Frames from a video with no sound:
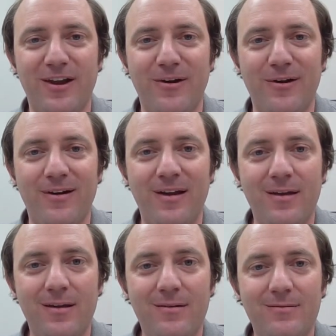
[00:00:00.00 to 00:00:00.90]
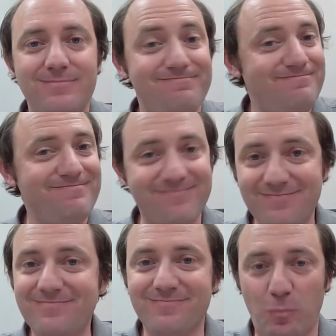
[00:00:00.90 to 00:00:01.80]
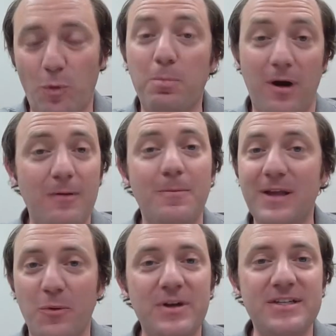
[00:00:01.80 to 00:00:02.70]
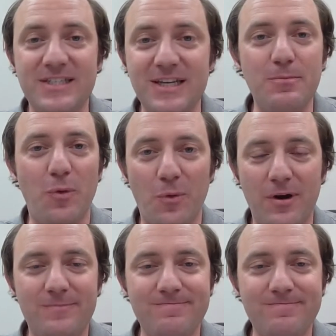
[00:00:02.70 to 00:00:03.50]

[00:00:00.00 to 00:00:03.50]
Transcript: there, we're probably going to see more.